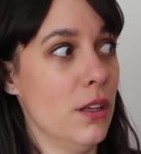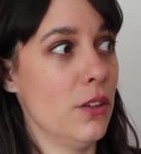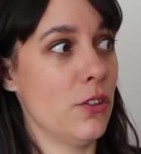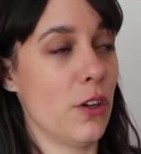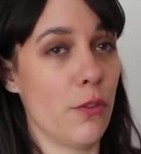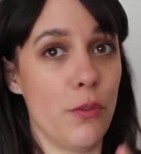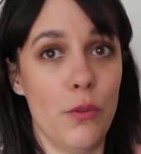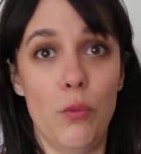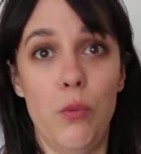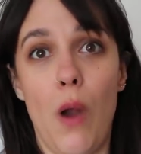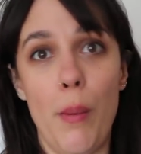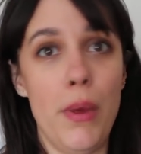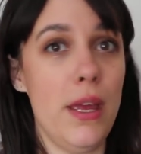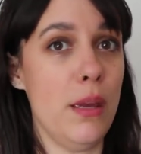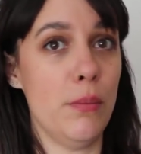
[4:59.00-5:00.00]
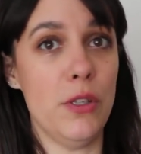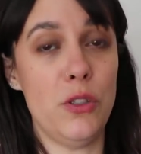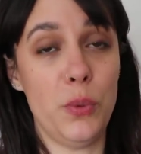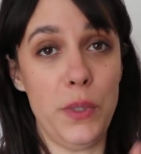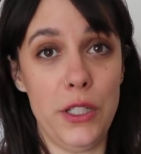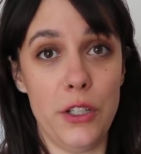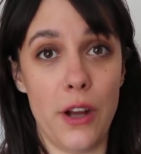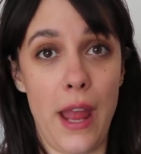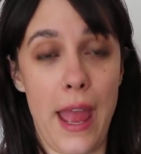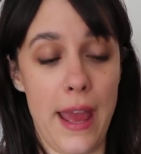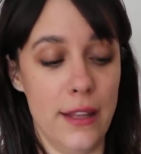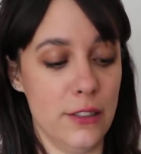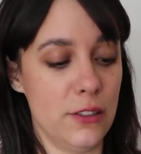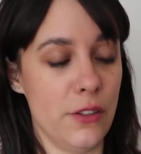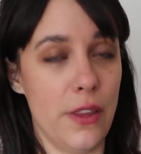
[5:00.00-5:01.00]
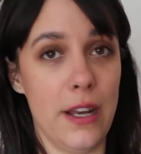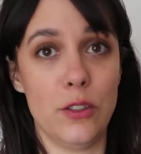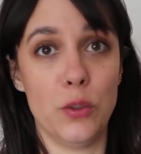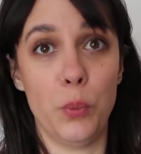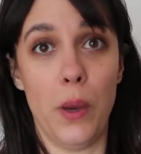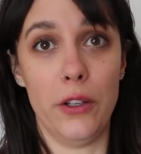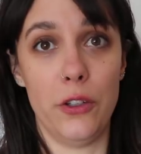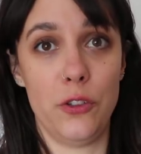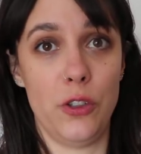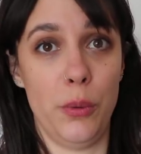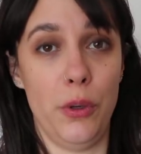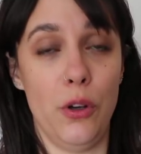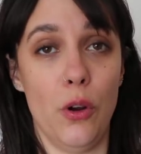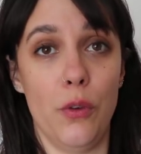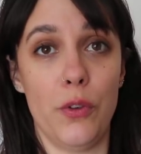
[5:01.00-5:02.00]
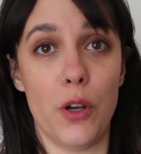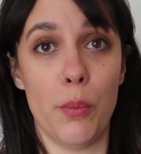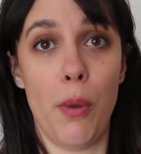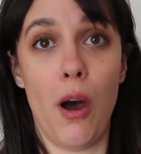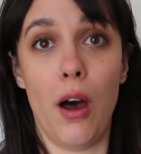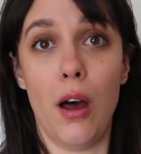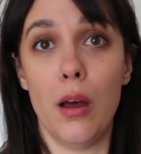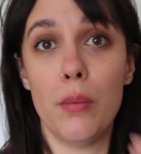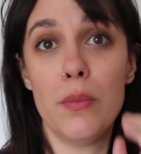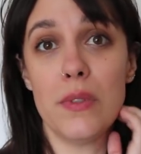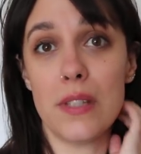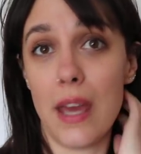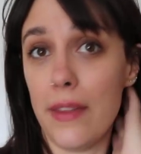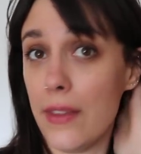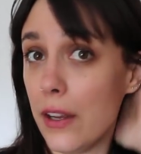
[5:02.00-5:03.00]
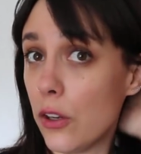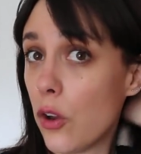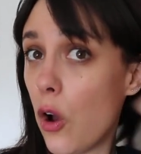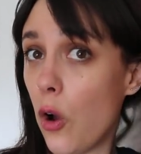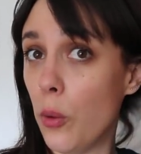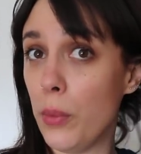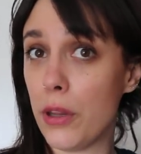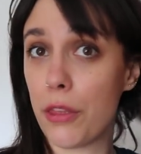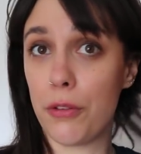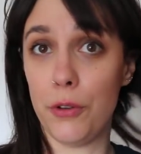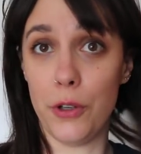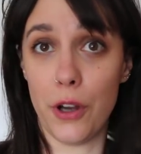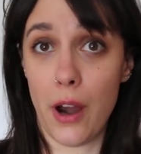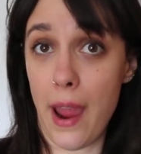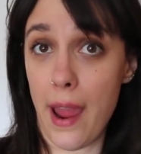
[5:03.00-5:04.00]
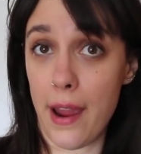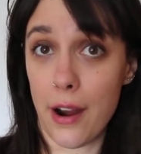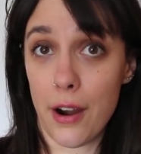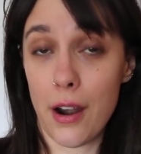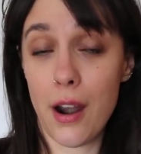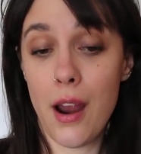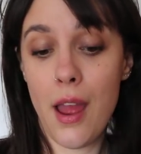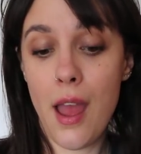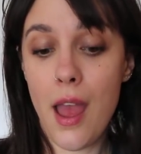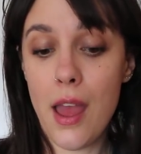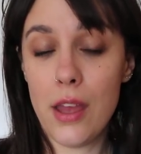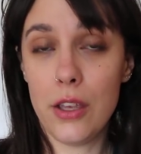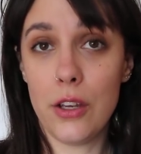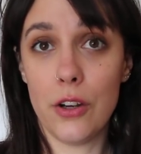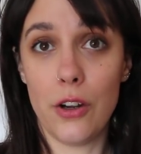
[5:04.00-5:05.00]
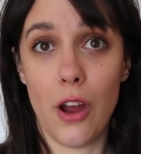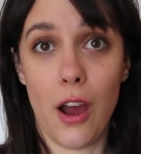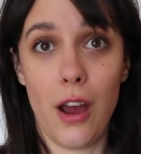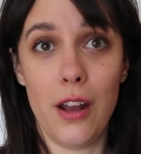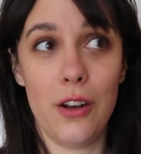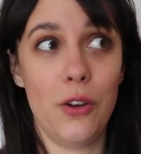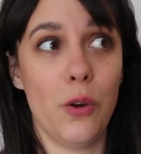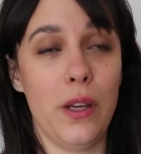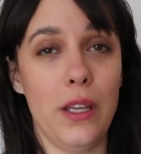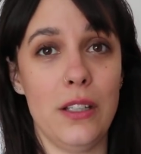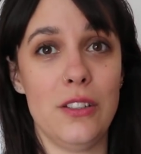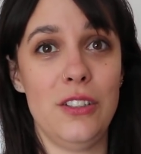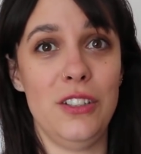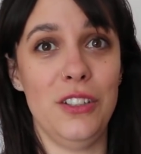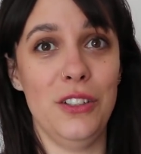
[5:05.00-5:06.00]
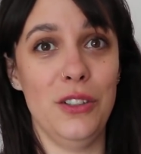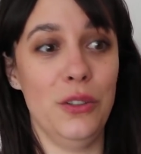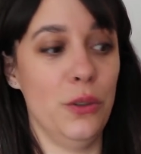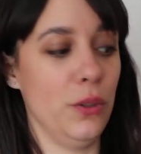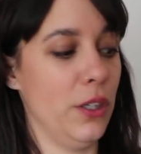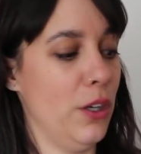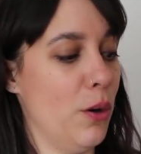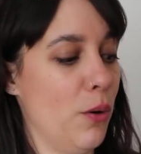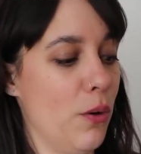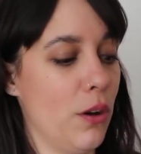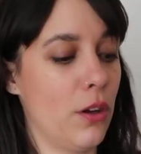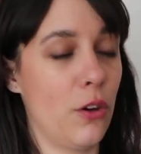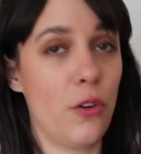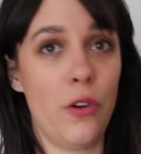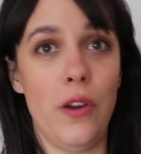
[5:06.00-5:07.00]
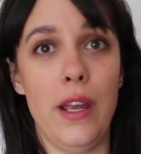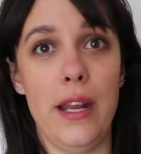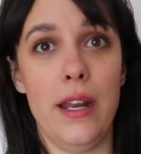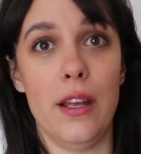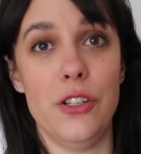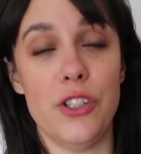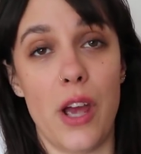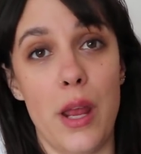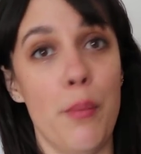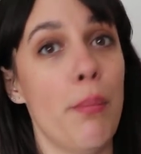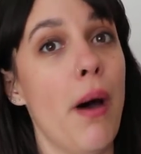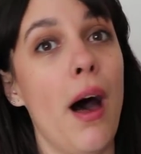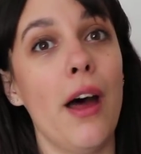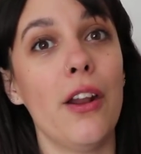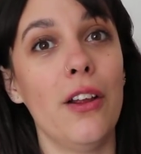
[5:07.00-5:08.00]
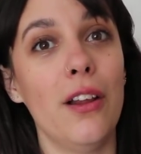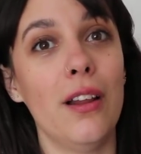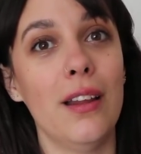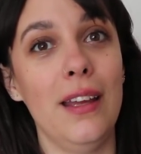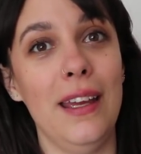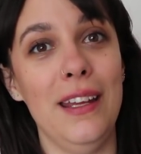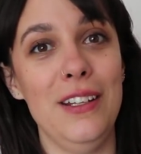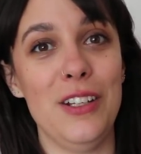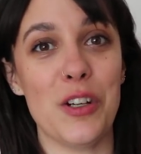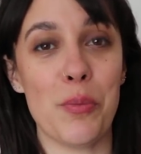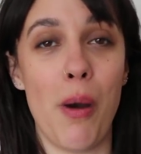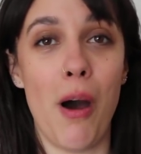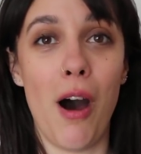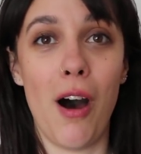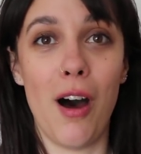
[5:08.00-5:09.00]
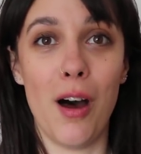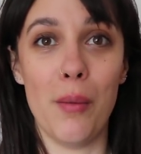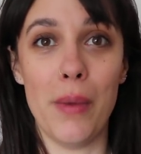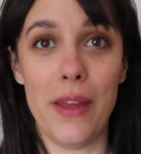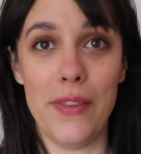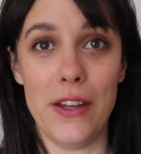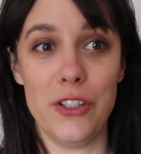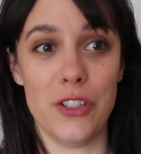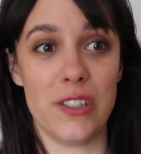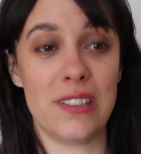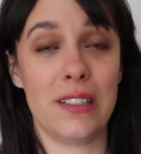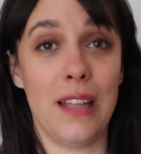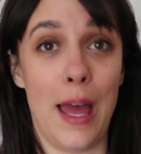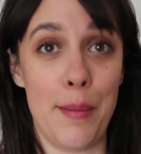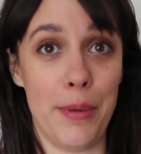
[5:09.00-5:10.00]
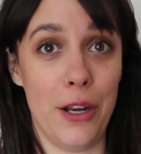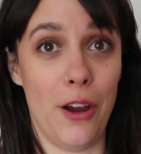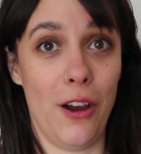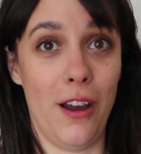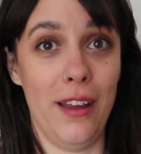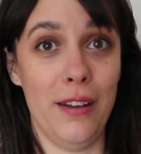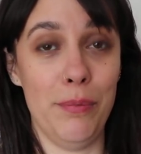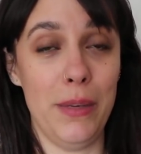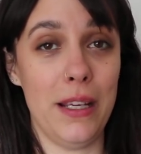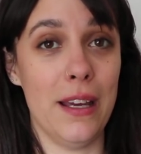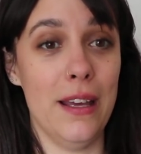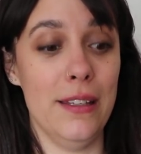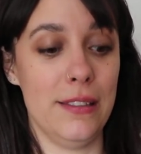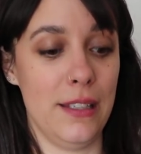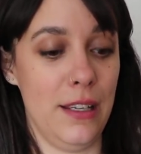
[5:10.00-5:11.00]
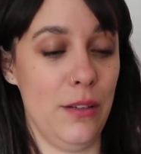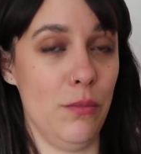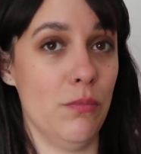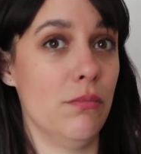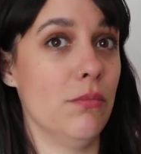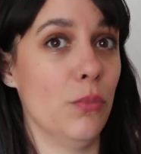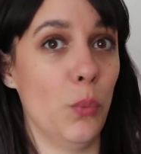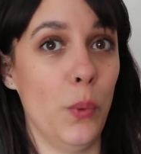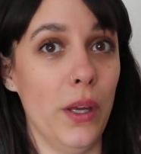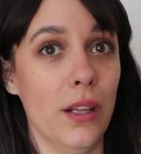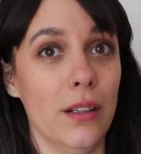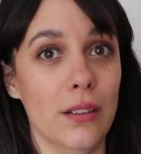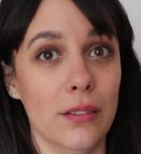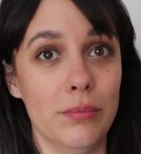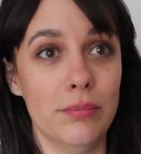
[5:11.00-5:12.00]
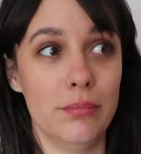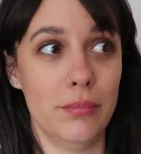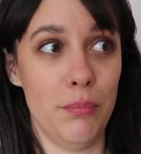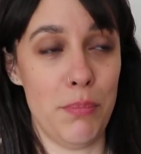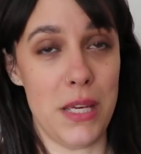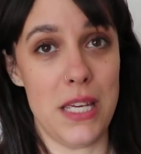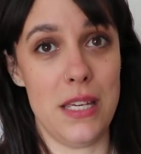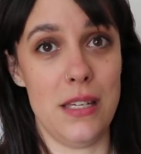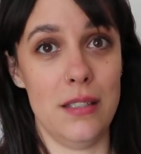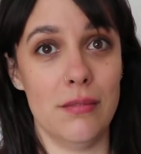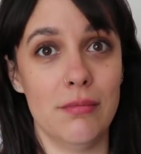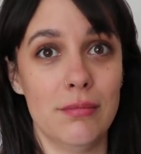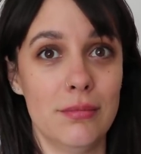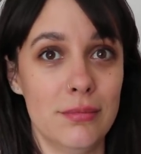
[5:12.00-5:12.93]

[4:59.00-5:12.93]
sort of rub it in between your hands so that it's distributed over your palms, and then comb it through your hair. You're not going to, you know, create a giant puddle in your palm and then just slap it on, because it will be,